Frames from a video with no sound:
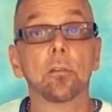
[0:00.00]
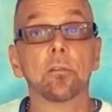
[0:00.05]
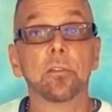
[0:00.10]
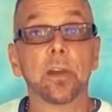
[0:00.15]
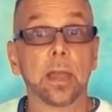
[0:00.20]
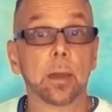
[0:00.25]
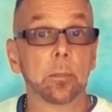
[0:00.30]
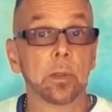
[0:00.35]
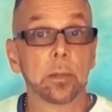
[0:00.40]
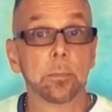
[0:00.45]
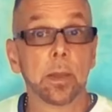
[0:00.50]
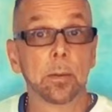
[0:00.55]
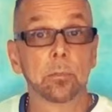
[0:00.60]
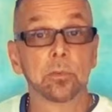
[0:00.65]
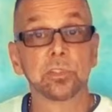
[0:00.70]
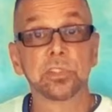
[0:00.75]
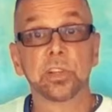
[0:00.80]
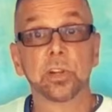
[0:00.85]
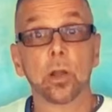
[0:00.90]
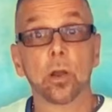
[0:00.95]
family
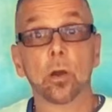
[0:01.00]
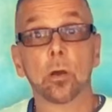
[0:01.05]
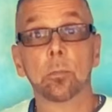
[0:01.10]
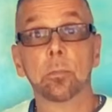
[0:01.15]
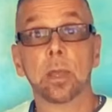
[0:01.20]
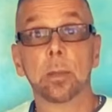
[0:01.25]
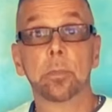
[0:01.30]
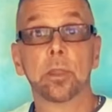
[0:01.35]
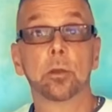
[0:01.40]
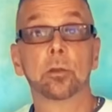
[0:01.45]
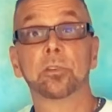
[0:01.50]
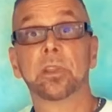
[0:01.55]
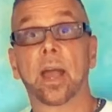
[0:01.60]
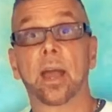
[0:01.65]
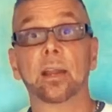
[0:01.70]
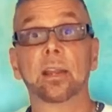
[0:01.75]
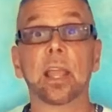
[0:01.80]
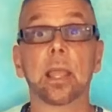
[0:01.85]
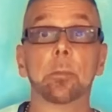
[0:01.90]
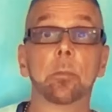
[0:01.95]
members at home, maybe your
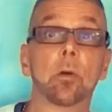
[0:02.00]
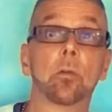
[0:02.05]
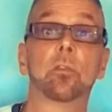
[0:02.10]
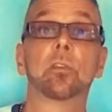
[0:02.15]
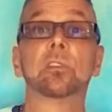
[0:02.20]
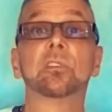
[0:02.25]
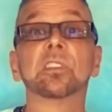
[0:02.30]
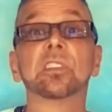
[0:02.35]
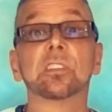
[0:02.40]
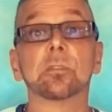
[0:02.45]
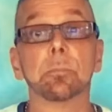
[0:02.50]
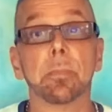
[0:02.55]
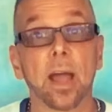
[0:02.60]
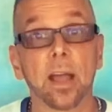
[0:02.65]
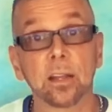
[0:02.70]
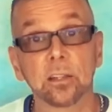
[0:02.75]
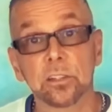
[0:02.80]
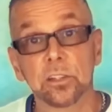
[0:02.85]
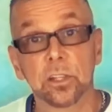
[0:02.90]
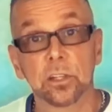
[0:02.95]
dad came over and
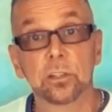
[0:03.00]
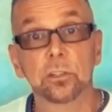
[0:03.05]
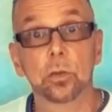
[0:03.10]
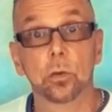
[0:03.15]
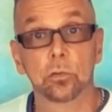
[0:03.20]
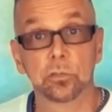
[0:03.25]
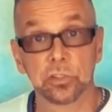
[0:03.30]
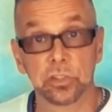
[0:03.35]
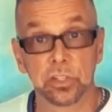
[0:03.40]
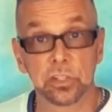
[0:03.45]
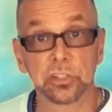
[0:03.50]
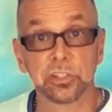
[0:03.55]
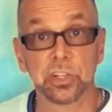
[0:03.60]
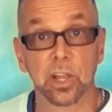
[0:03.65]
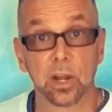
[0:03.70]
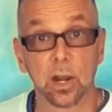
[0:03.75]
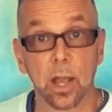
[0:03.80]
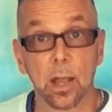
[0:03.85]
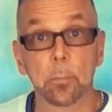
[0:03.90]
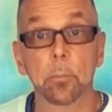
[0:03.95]
smacked you and told you to
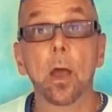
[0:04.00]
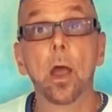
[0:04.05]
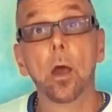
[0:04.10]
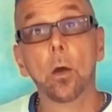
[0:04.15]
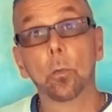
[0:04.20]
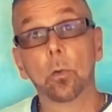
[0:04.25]
shut up.